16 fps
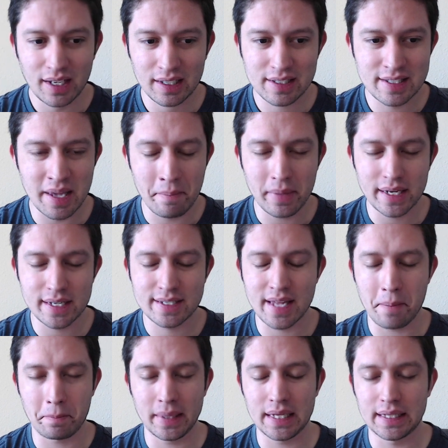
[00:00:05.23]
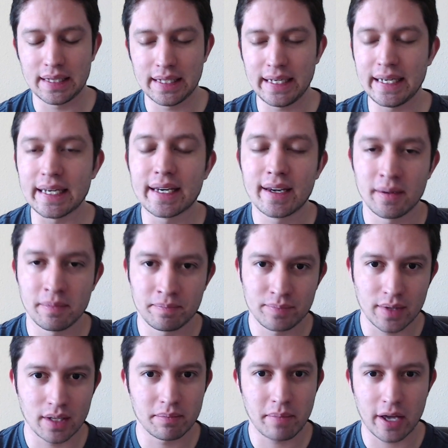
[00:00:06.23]
Somebody sent me a link
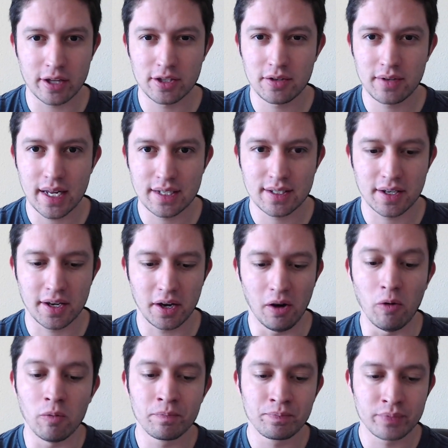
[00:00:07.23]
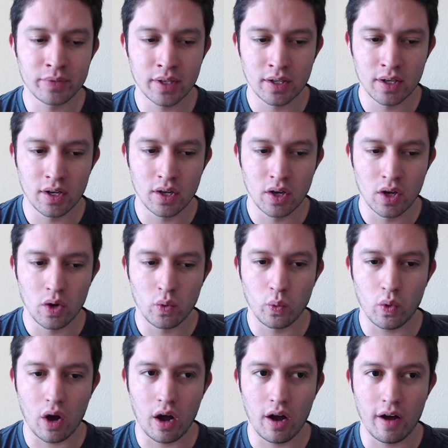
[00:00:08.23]
about 2 days ago
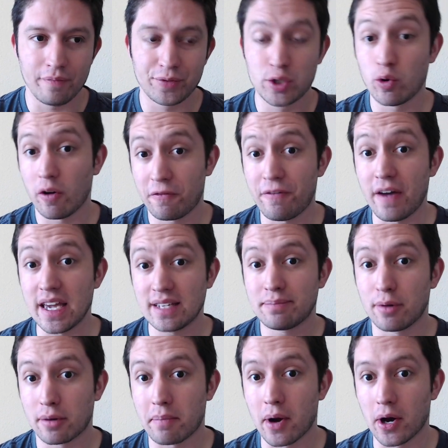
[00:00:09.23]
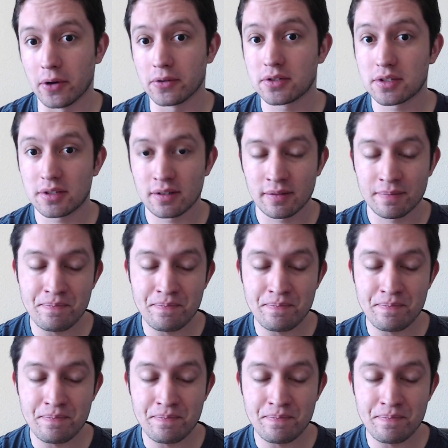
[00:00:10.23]
to a Facebook post